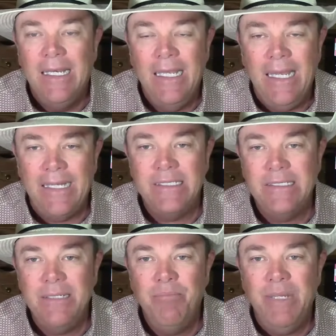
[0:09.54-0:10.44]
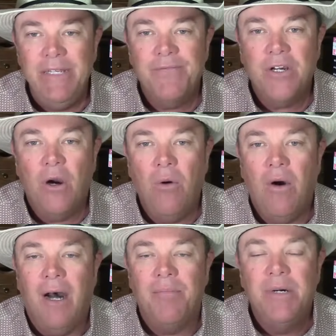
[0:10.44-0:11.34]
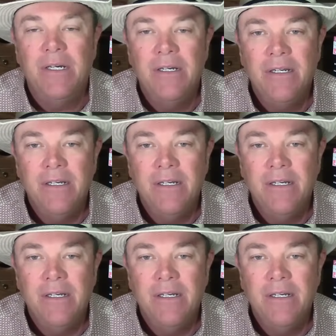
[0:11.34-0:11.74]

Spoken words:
Legacy Beef Co-op.